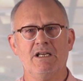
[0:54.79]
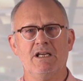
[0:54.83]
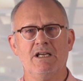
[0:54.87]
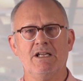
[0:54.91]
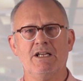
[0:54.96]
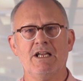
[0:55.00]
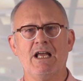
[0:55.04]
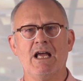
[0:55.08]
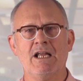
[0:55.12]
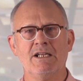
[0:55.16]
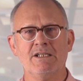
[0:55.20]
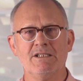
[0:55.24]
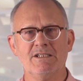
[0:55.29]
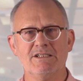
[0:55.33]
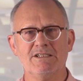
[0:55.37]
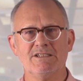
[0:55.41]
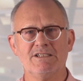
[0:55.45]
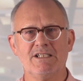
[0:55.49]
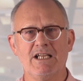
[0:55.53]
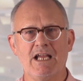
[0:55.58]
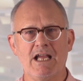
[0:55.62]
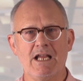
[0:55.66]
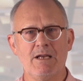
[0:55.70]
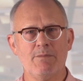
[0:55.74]
and
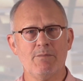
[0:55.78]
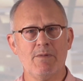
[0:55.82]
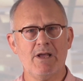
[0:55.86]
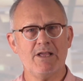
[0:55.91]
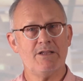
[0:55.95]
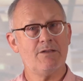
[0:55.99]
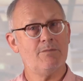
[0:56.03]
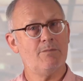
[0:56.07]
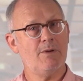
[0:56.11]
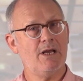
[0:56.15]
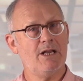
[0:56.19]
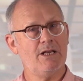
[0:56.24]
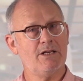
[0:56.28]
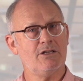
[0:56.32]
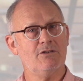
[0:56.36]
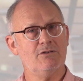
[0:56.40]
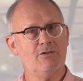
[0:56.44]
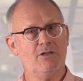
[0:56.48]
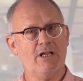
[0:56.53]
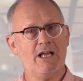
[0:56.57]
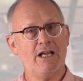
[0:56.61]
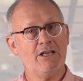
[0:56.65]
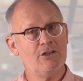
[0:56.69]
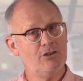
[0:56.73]
understand
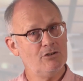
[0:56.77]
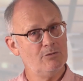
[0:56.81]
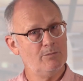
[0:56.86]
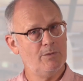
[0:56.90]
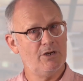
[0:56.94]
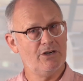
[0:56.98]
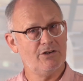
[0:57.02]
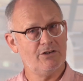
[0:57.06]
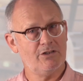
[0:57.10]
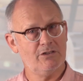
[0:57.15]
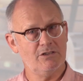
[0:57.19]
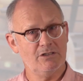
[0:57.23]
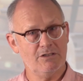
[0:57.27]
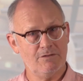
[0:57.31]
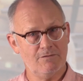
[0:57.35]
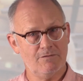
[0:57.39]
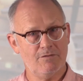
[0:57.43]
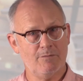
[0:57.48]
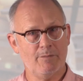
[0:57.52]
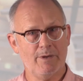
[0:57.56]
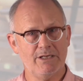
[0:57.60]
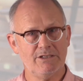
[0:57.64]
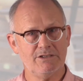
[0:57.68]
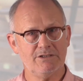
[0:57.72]
mathematical and numerical
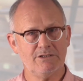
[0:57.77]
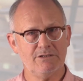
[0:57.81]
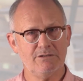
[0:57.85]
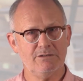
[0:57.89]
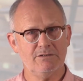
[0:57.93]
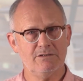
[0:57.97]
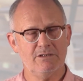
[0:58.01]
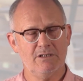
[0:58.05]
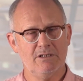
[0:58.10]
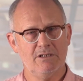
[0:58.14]
information